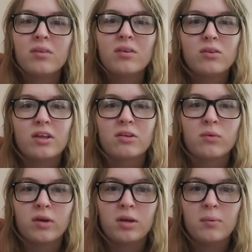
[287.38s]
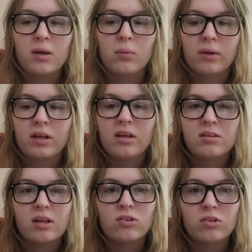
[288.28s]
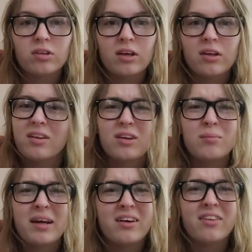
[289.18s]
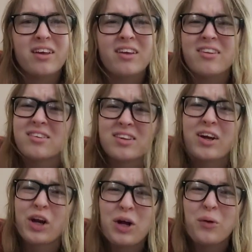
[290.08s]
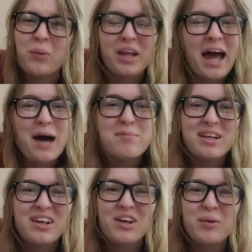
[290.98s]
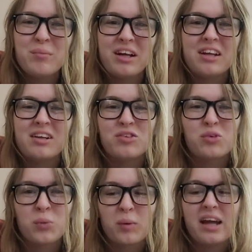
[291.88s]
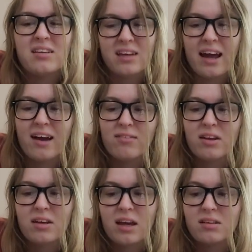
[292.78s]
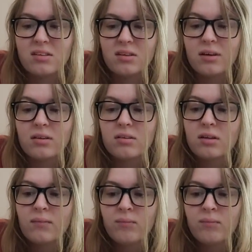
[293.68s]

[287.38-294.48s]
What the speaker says: So that's going to be a really essential skill that you might not think this scenario will happen to you, but it is great to have in case it does.